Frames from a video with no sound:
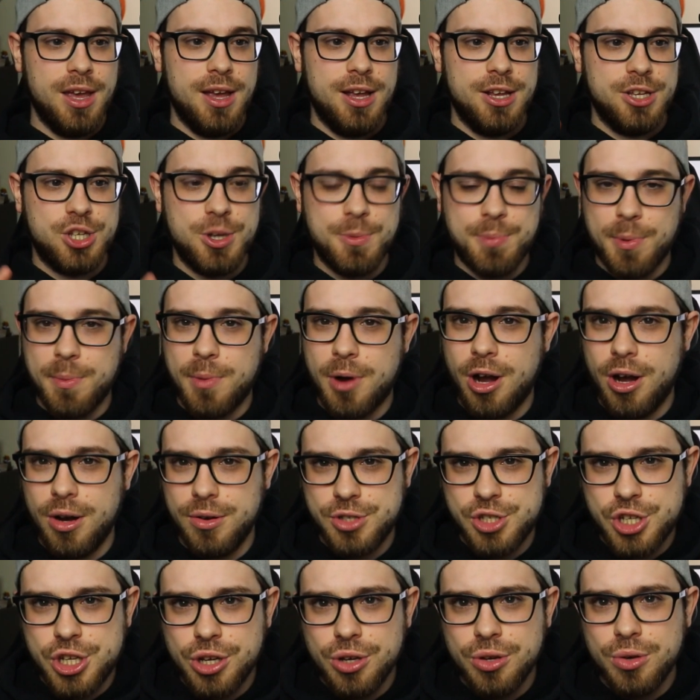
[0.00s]
Super Mario
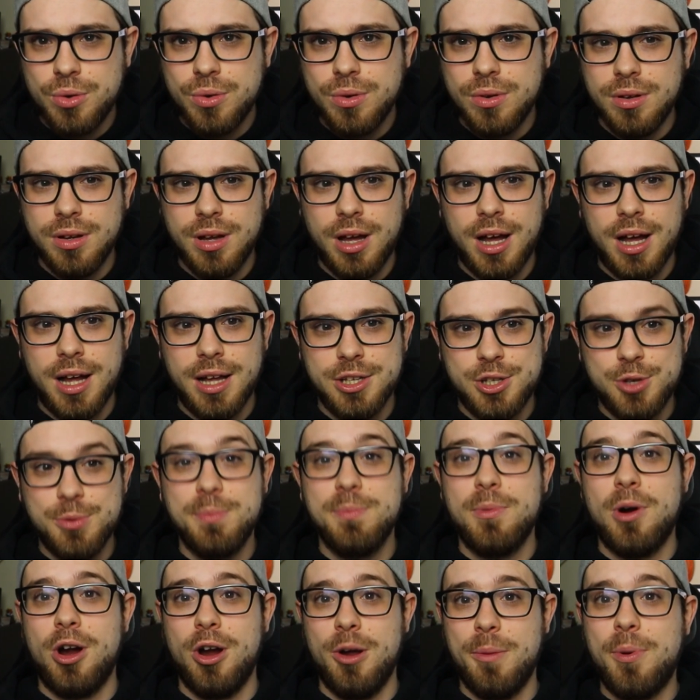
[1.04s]
two, uh, Super
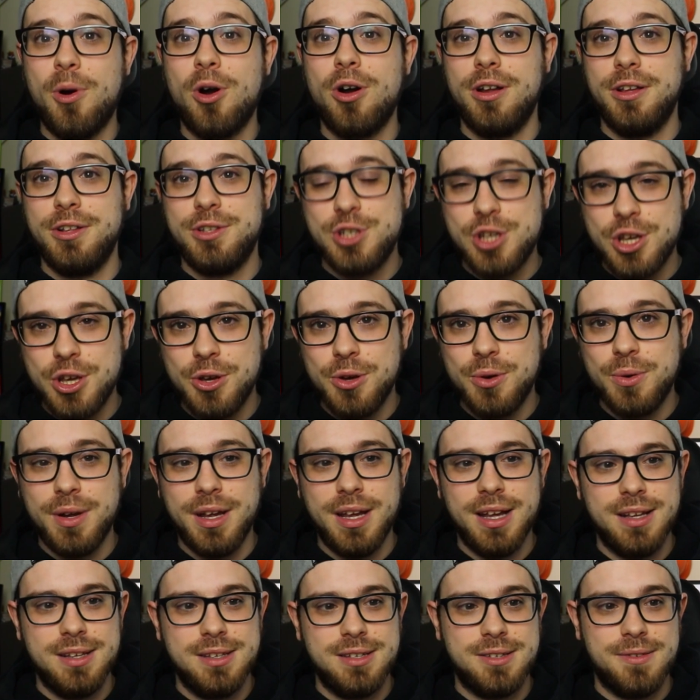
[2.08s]
Mario Party two
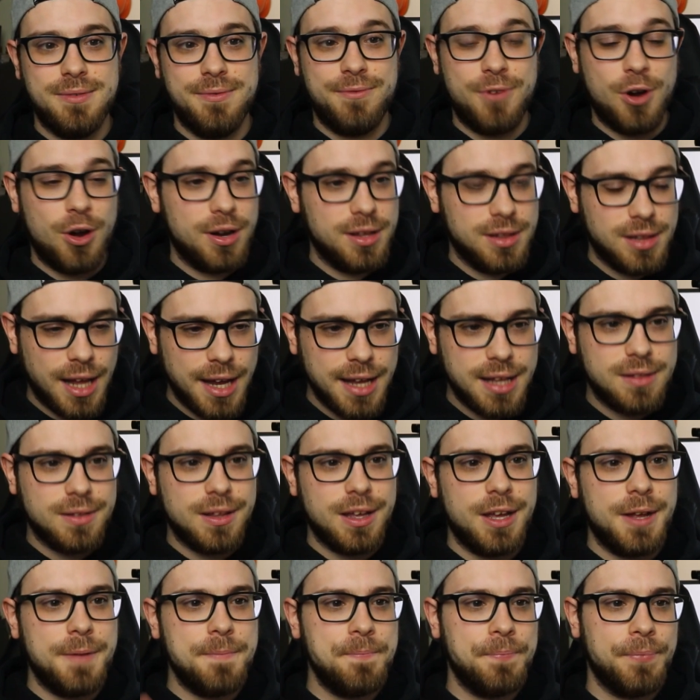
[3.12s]
is very
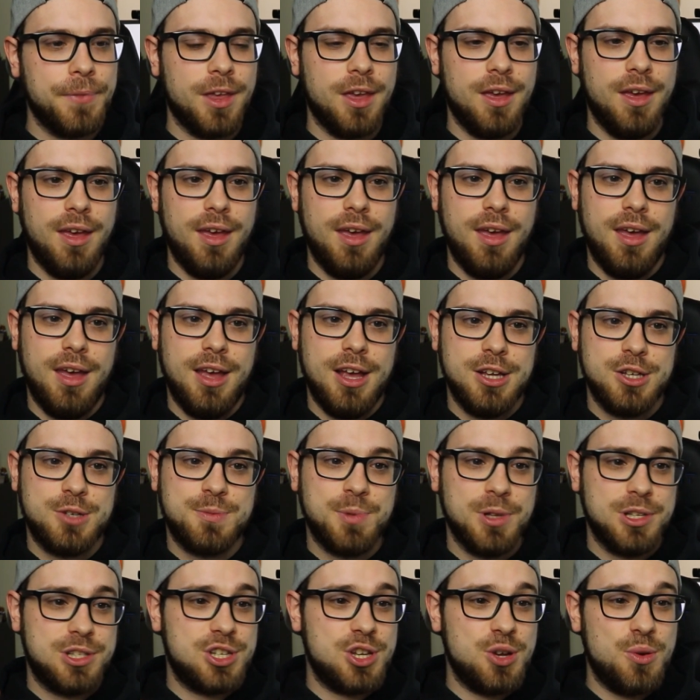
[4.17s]
likely.
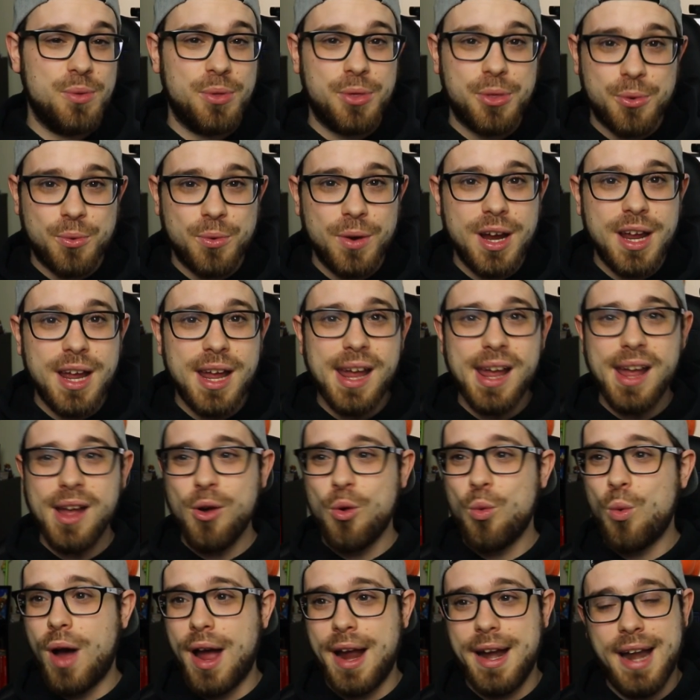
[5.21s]
Splatoon three,
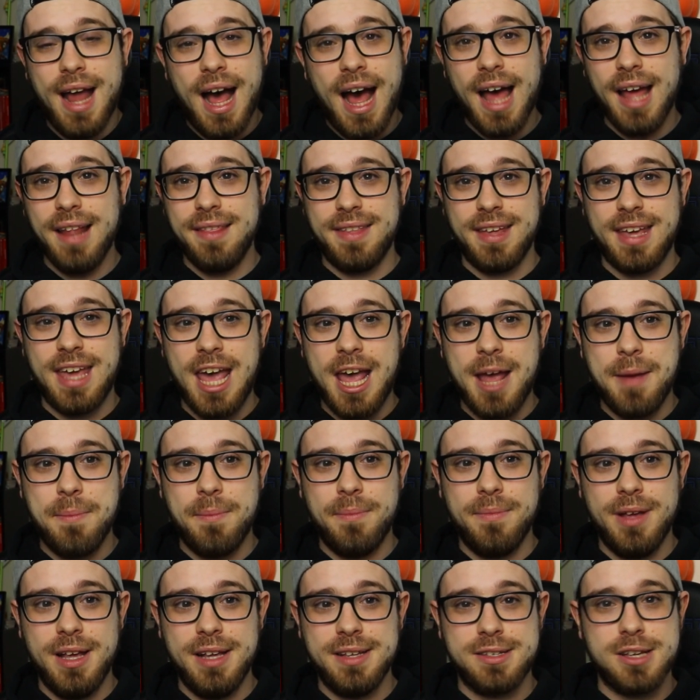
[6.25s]
why not? The
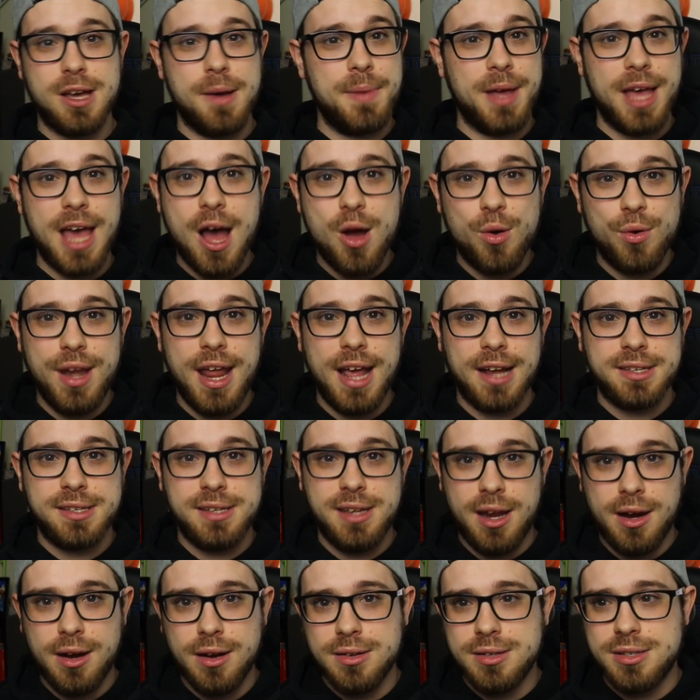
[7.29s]
game is coming out next
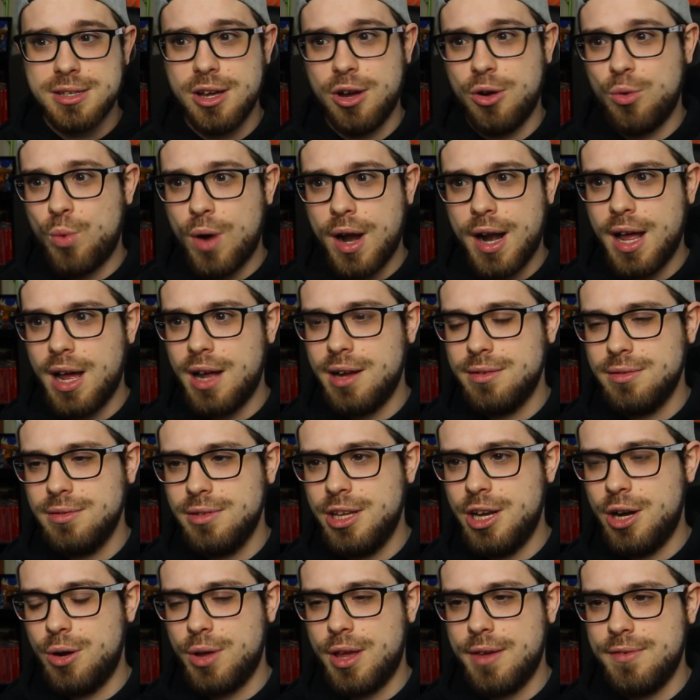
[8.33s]
year, so why not,
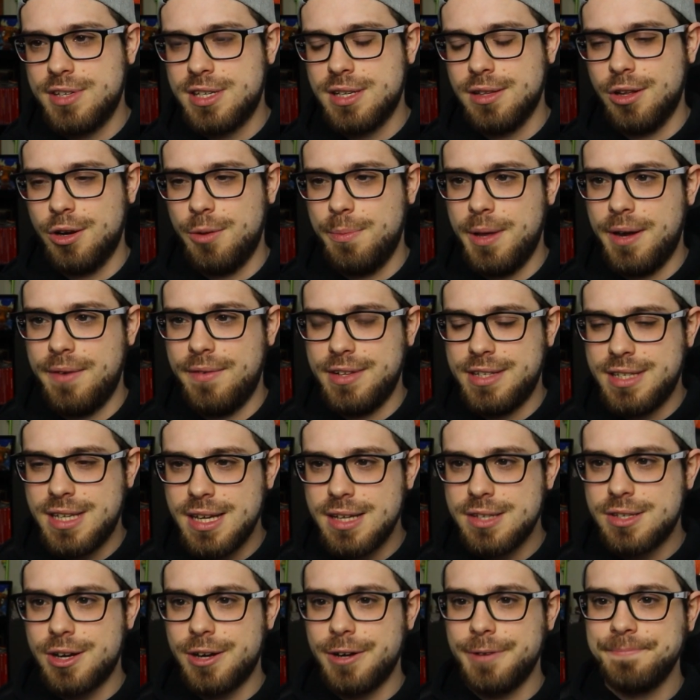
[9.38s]
you know, give us a little bit of a
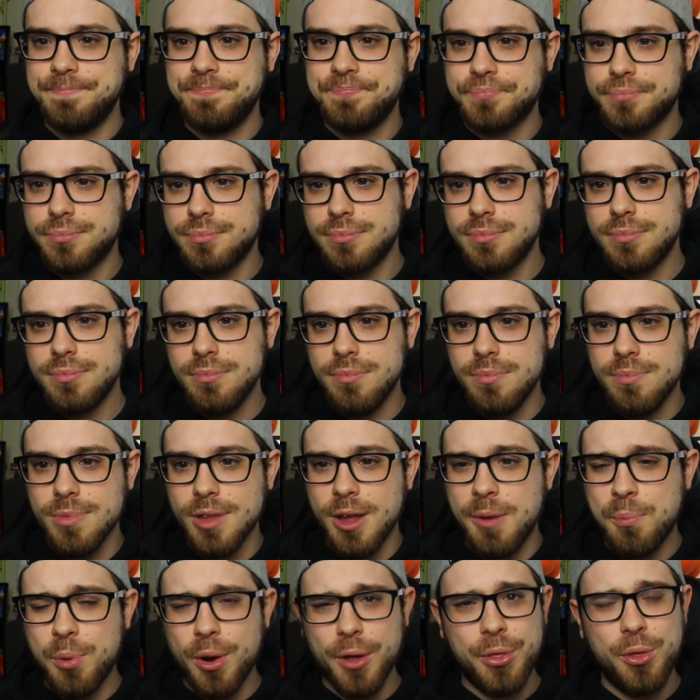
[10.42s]
teaser.
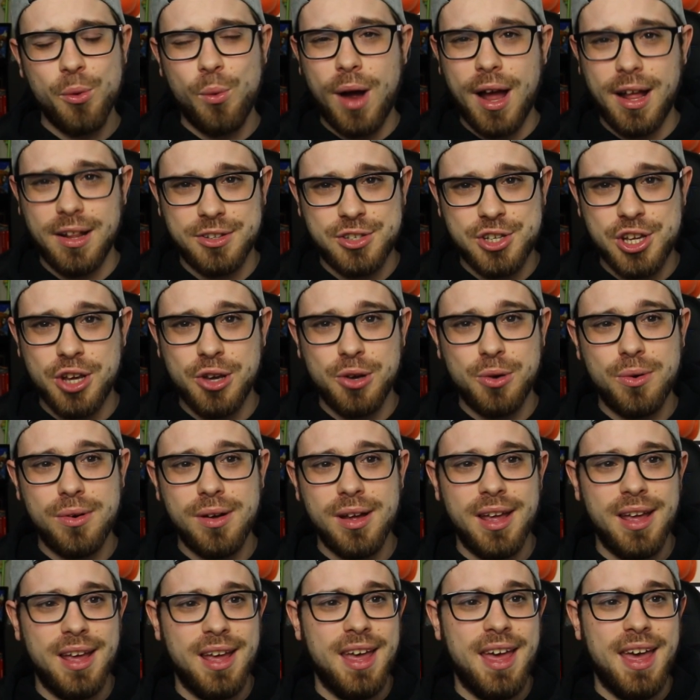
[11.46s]
Breath of the Wild two.
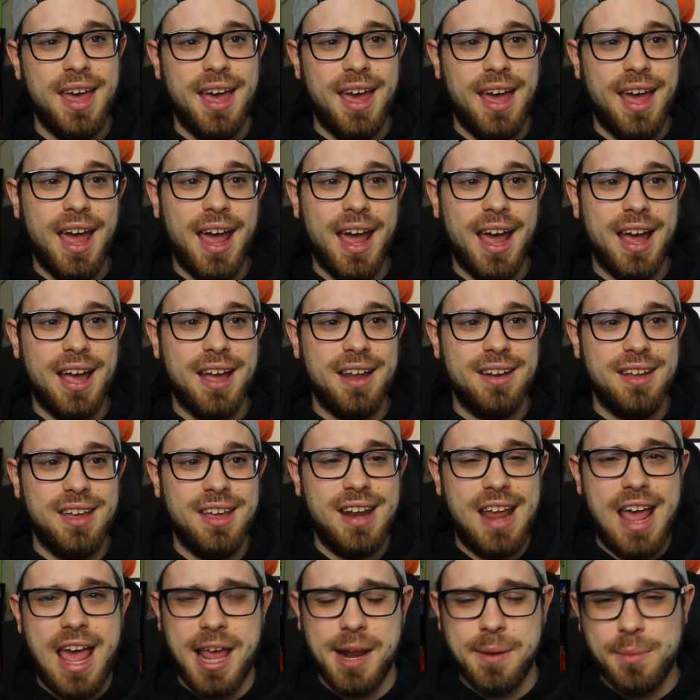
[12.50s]
And
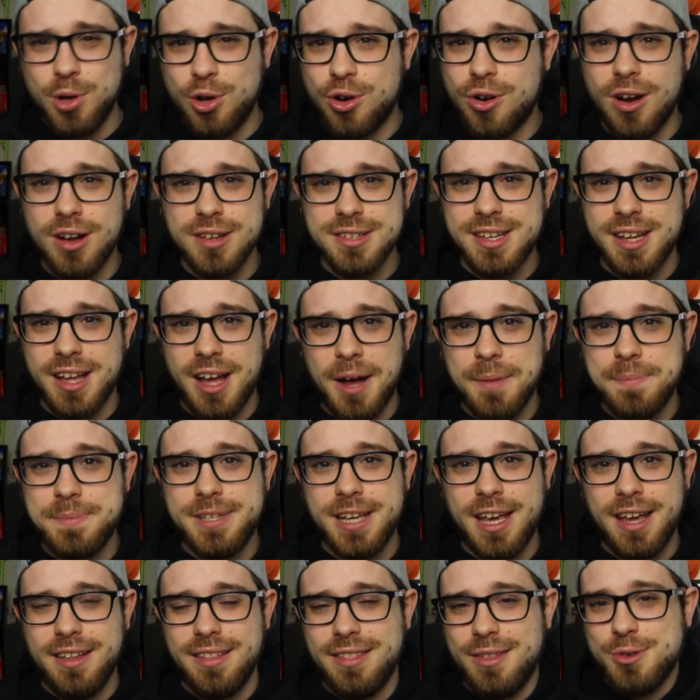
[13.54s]
an Animal Crossing
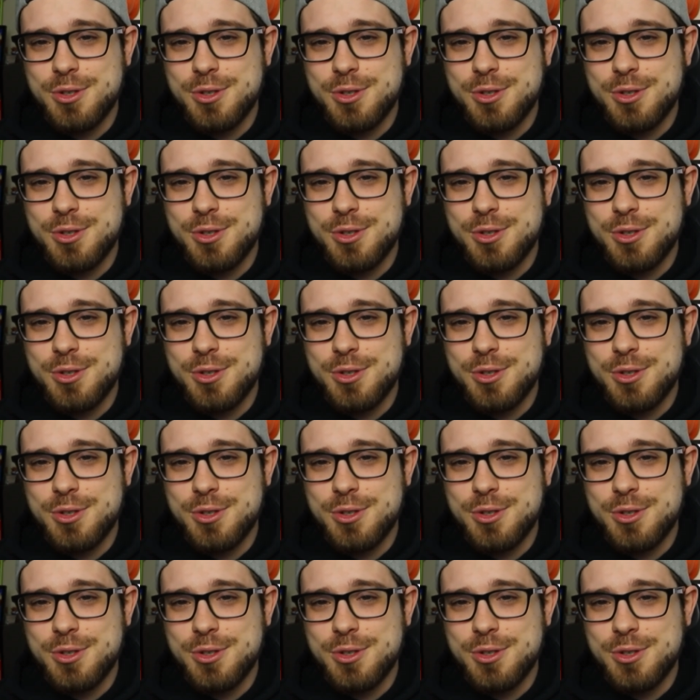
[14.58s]
update.